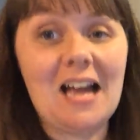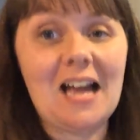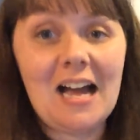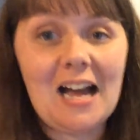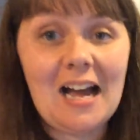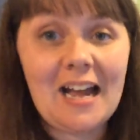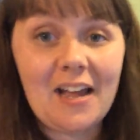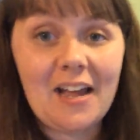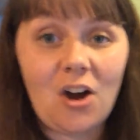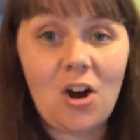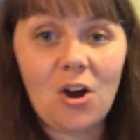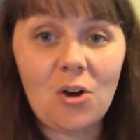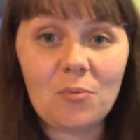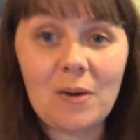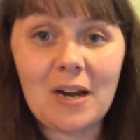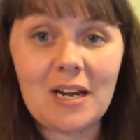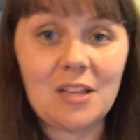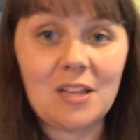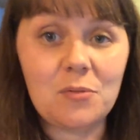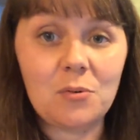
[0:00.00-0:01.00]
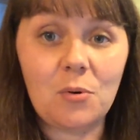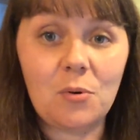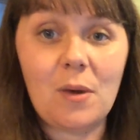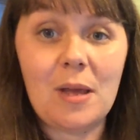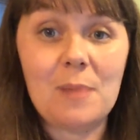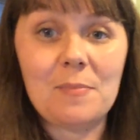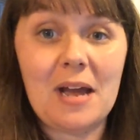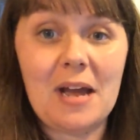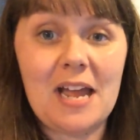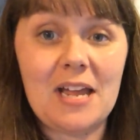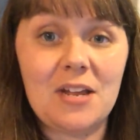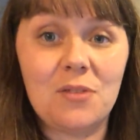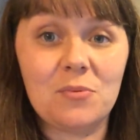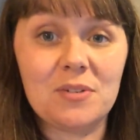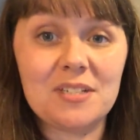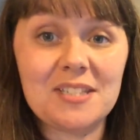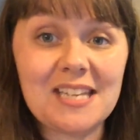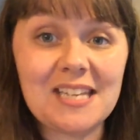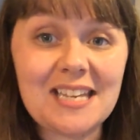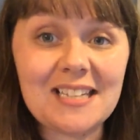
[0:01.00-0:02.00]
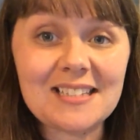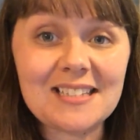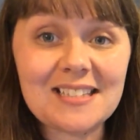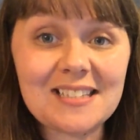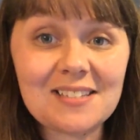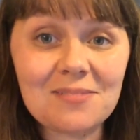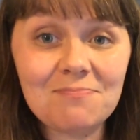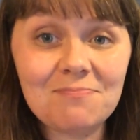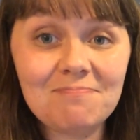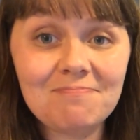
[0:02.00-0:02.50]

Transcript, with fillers: I already threw away my receipts.